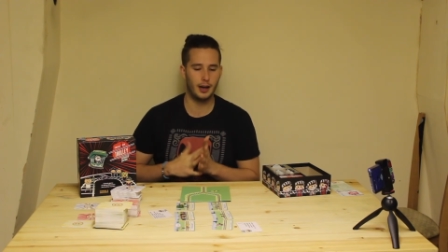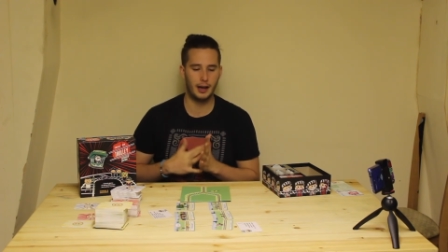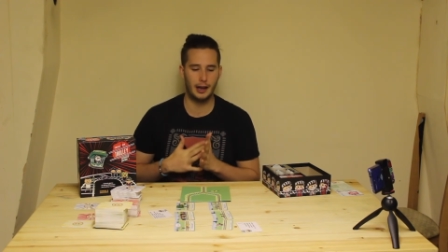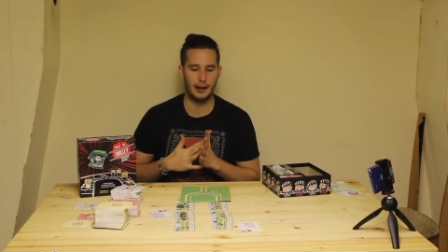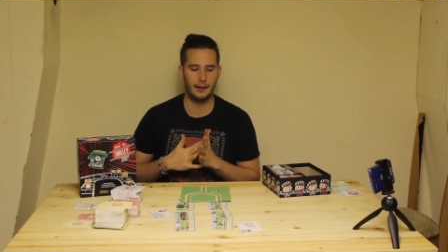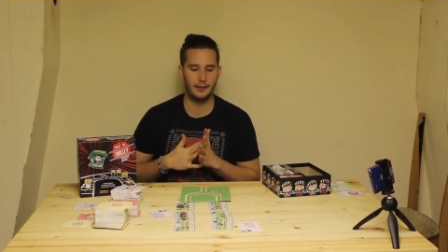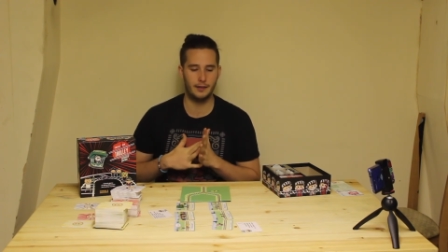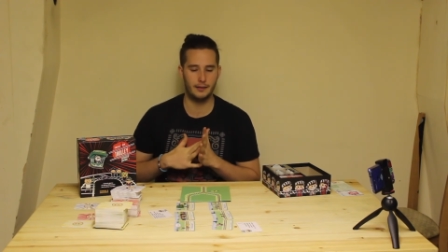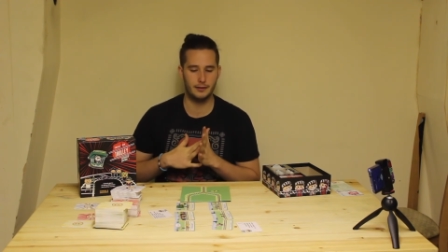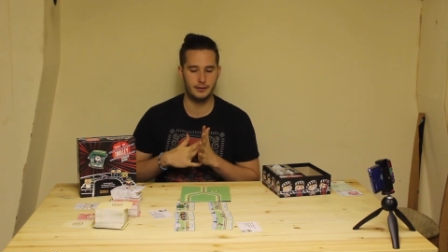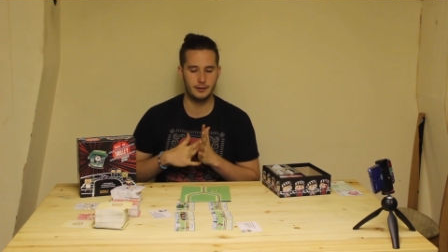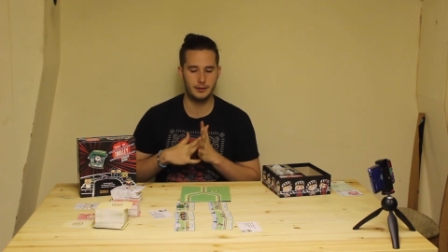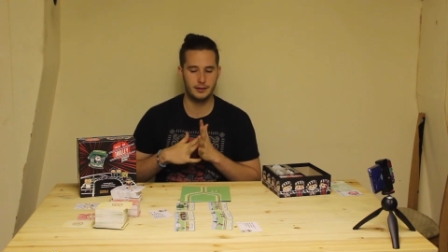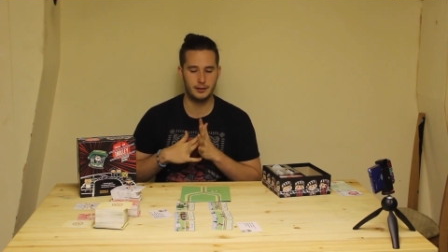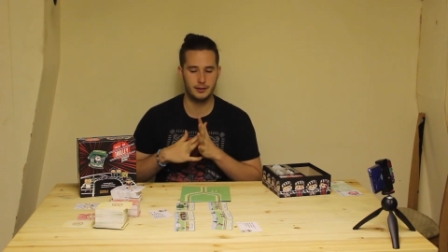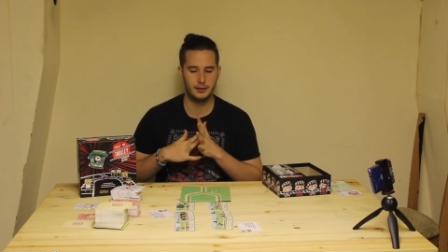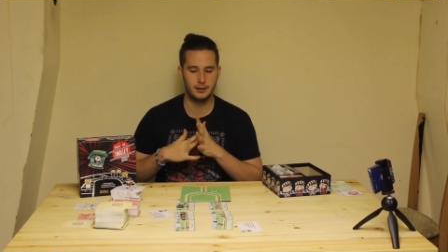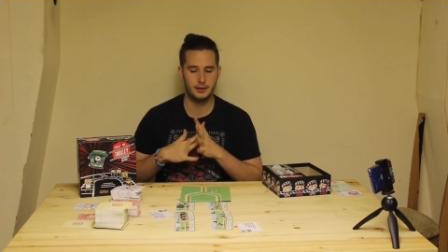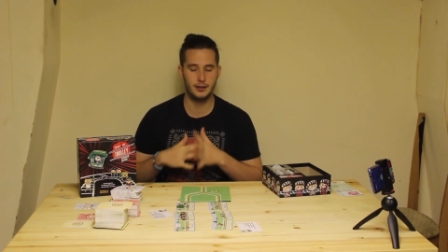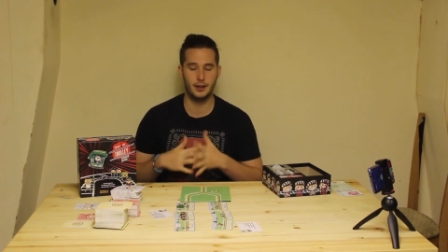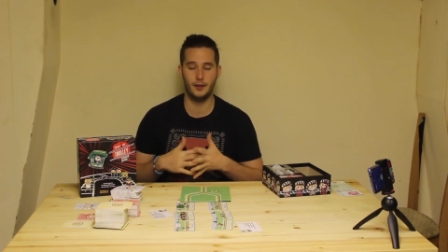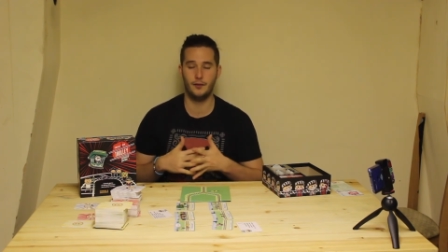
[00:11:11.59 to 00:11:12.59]
and
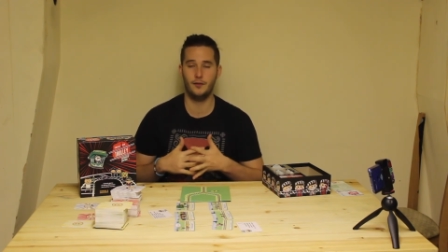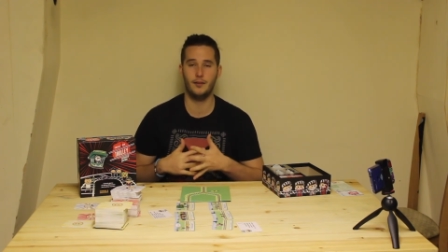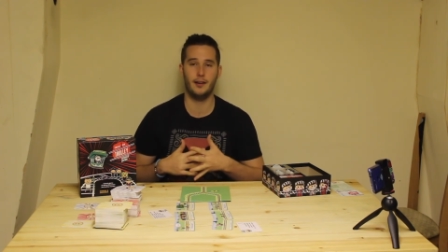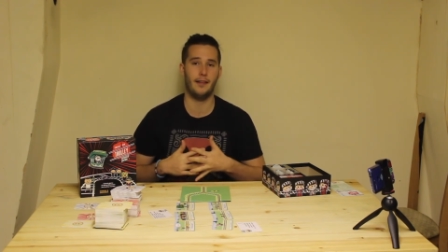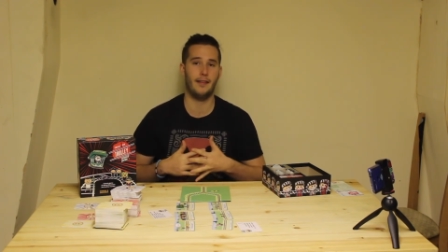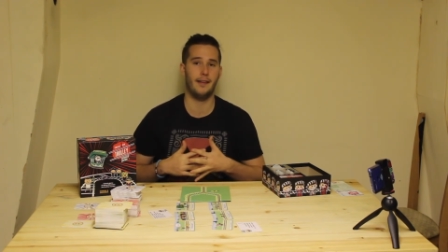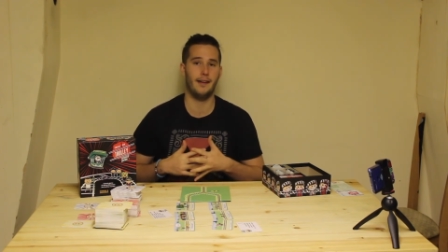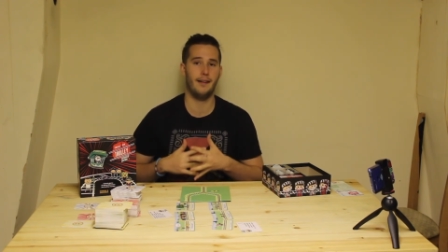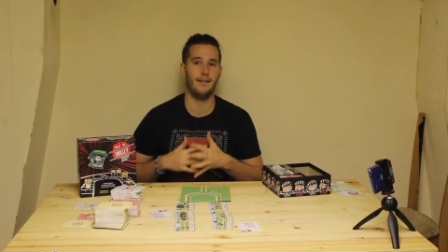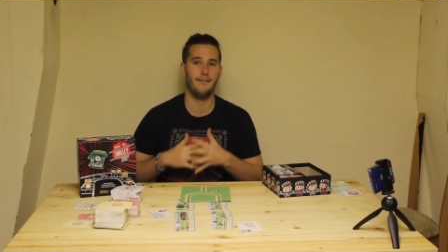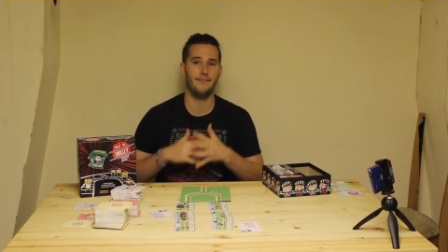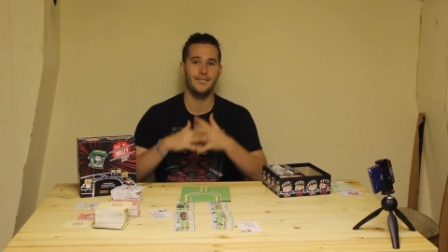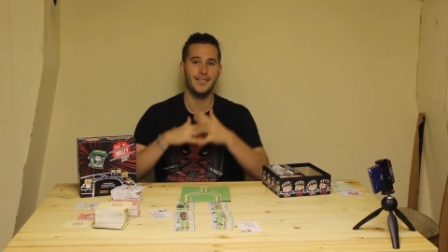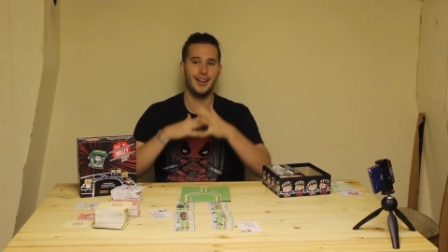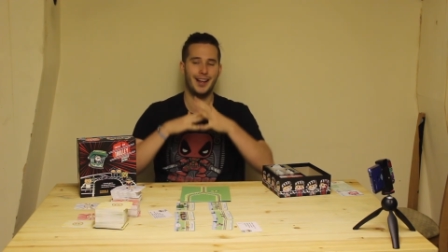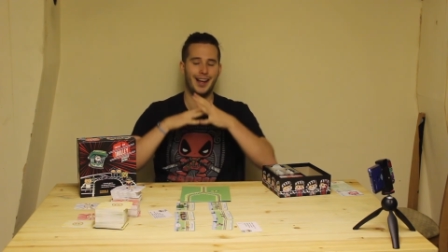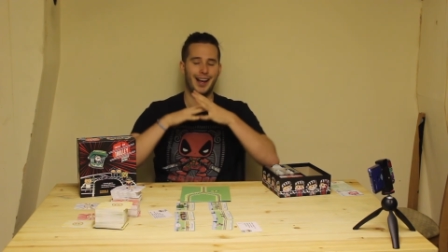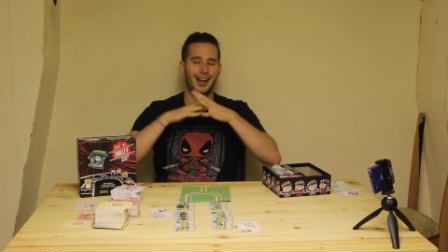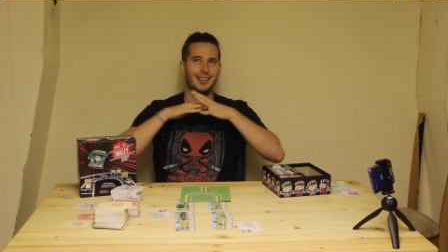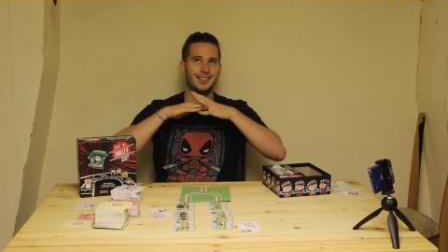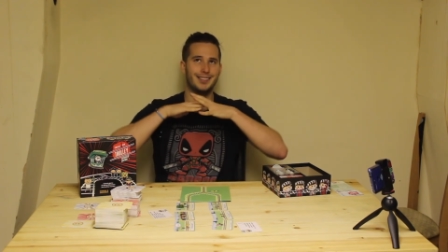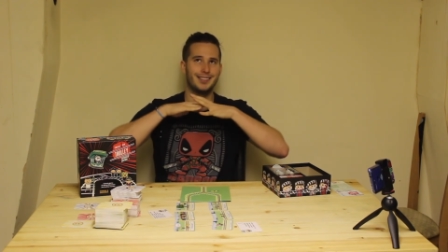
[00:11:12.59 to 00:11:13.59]
stuff like that.
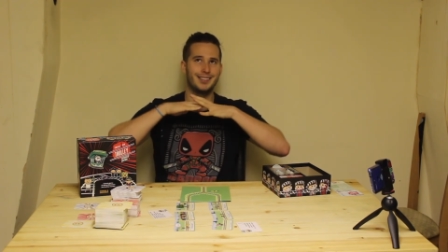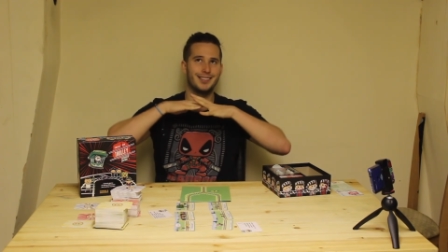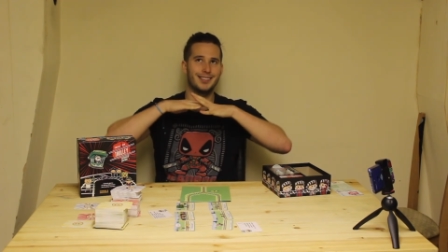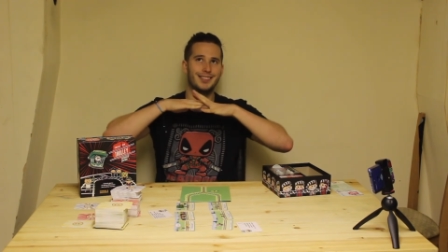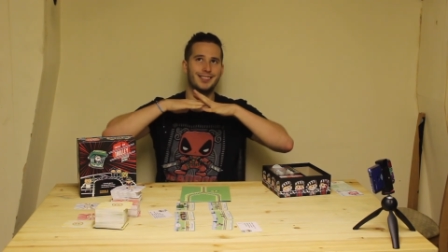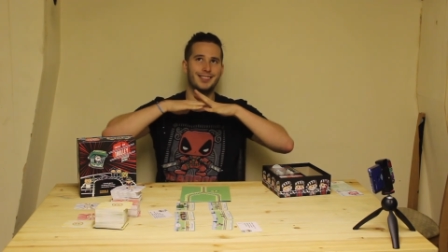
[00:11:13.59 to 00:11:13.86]
And